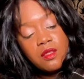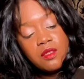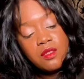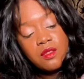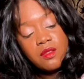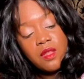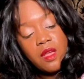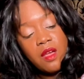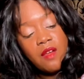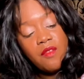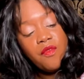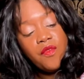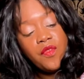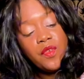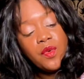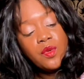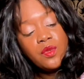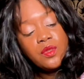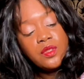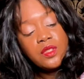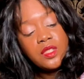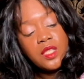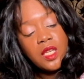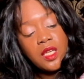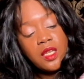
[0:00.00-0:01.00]
So that
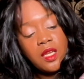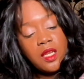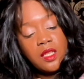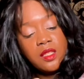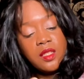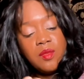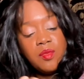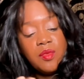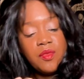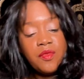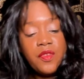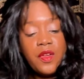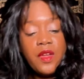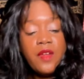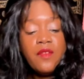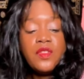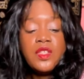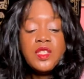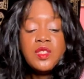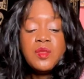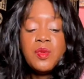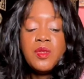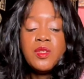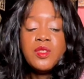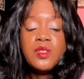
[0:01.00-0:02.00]
Fool is taking that leap of faith.
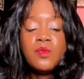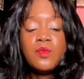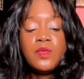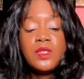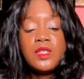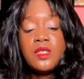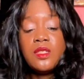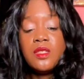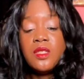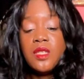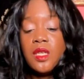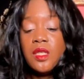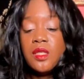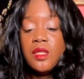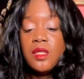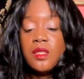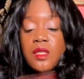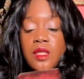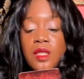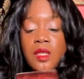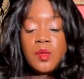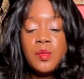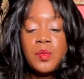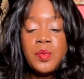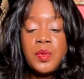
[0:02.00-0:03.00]
This person wants to take the
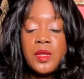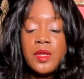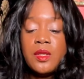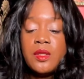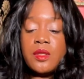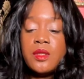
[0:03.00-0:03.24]
leap,